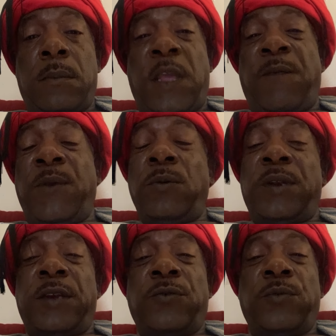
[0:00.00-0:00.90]
If you
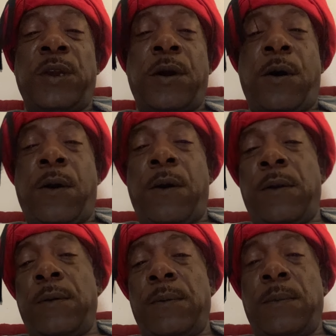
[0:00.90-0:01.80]

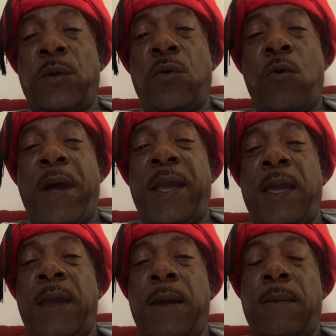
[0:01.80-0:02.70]
disregard who I
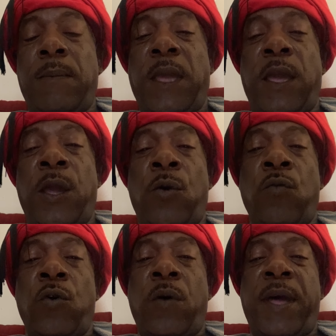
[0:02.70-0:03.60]
am, El
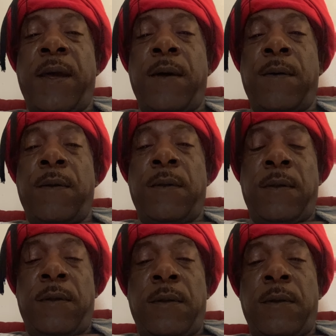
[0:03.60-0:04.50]
Royale,
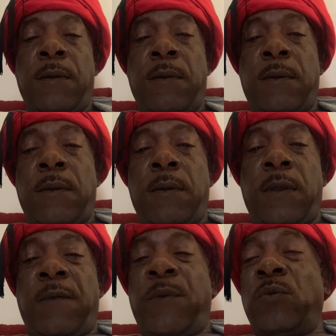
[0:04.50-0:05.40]

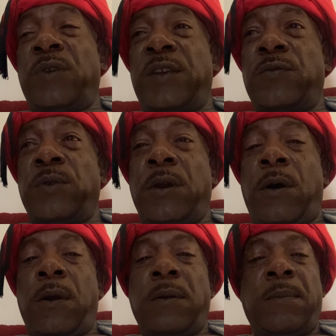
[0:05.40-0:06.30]
if you
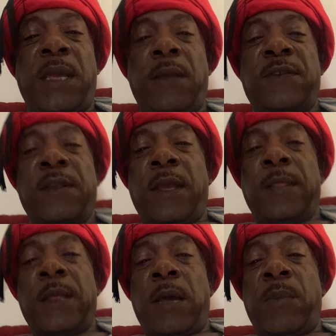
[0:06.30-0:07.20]
disregard me
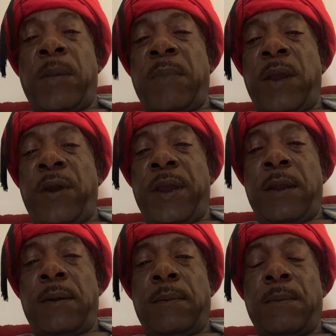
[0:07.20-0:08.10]
saying that I'm
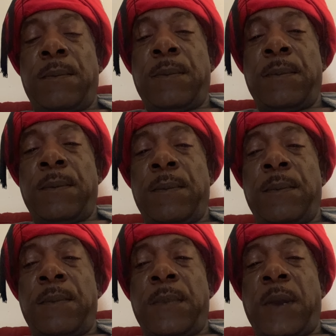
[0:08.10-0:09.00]
American,
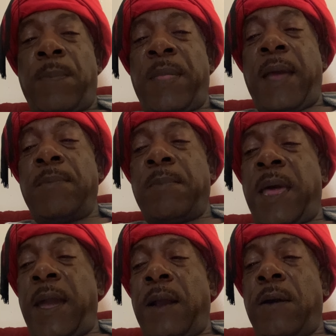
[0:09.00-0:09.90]
I'm not
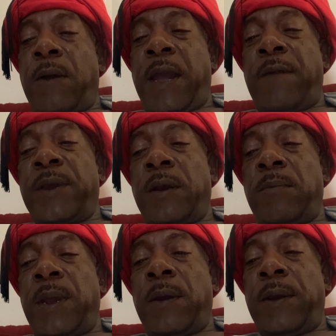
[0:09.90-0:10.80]
black or African
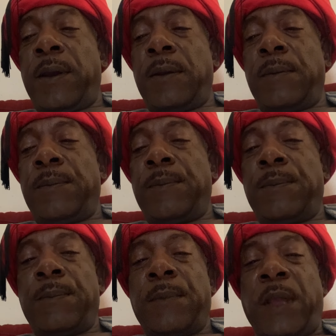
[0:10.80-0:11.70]
American,
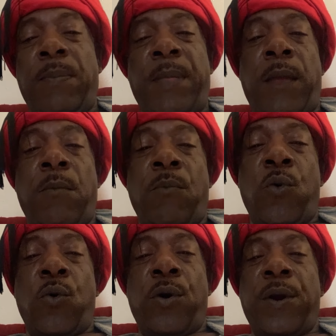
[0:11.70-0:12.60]
I'm not a
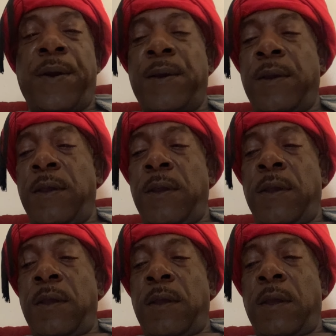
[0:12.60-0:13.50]
Moor,
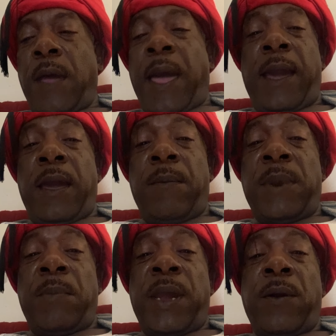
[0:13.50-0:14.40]
I am
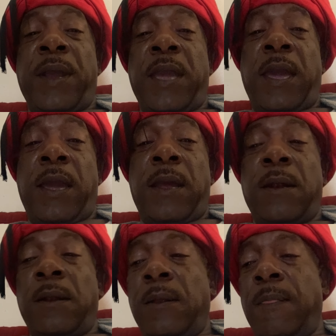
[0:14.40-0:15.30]
an
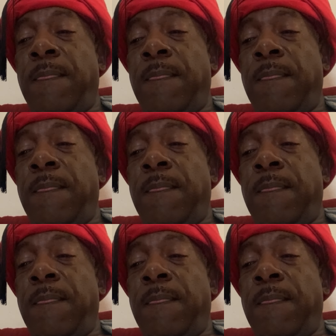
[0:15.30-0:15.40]
American.